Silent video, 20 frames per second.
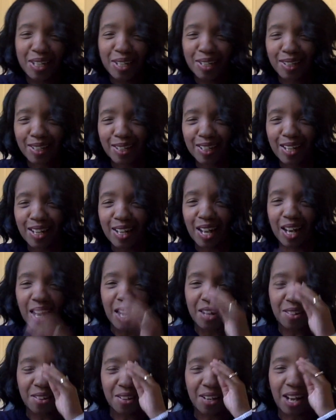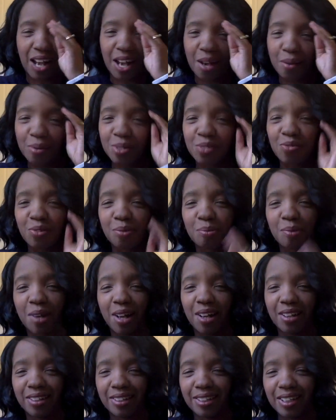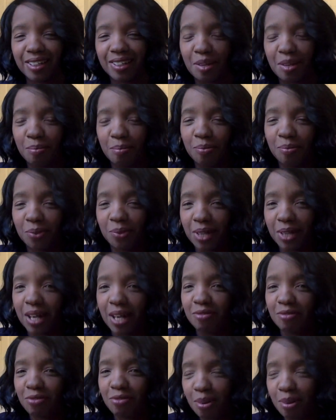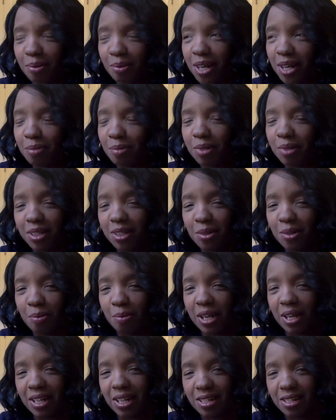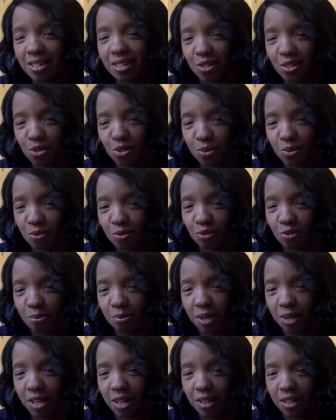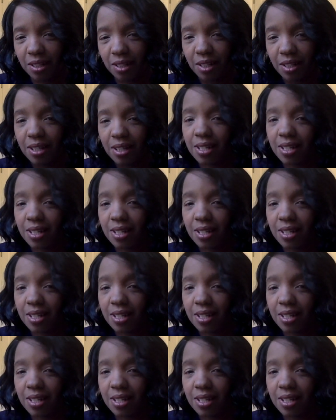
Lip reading: Like, I thought I was from Ghana. I thought, well, not from Ghana, but my ancestors were from Ghana.